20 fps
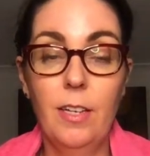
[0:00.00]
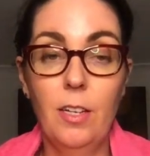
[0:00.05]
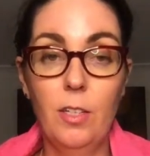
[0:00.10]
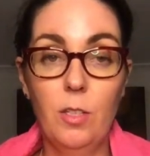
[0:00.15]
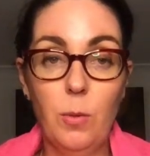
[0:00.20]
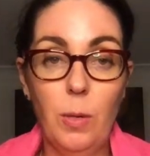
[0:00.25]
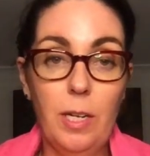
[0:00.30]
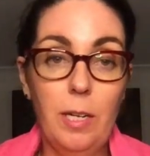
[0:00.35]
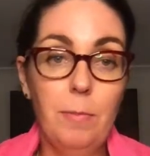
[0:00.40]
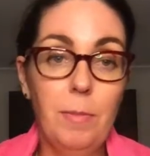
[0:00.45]

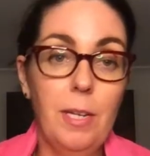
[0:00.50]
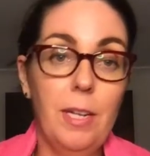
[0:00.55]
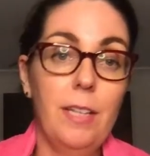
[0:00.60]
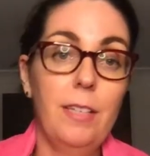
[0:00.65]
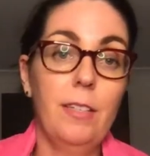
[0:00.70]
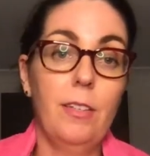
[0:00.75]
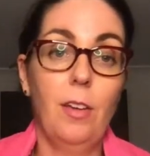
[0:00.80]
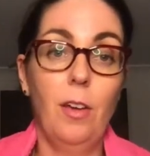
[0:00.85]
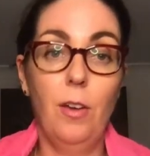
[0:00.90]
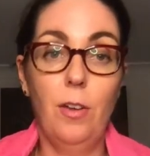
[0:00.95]
20
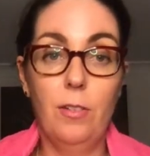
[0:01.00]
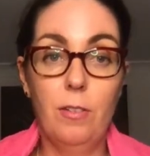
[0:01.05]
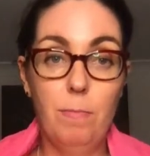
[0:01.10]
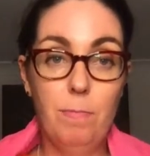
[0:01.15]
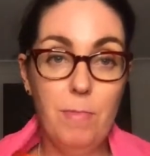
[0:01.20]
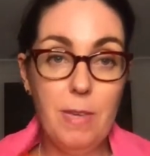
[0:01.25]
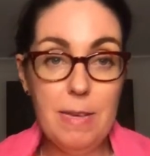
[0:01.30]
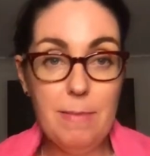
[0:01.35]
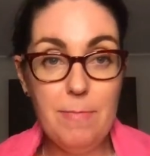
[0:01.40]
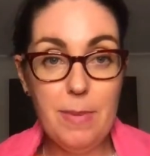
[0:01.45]
minutes goes
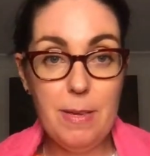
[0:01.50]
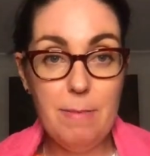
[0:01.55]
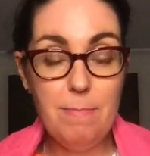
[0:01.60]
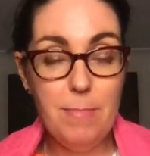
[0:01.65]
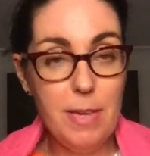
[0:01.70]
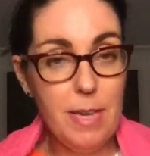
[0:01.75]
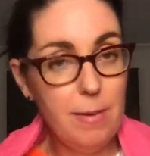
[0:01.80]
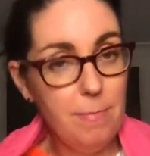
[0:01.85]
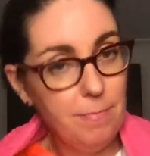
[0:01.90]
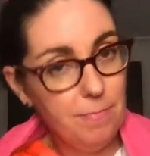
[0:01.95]
beep, beep,
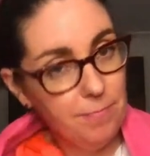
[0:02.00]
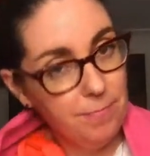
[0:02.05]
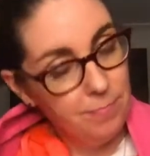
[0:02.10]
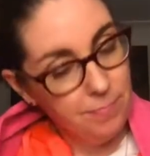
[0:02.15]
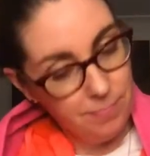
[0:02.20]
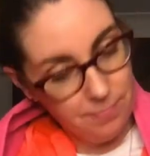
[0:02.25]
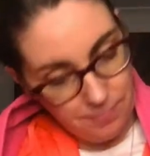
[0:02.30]
beep.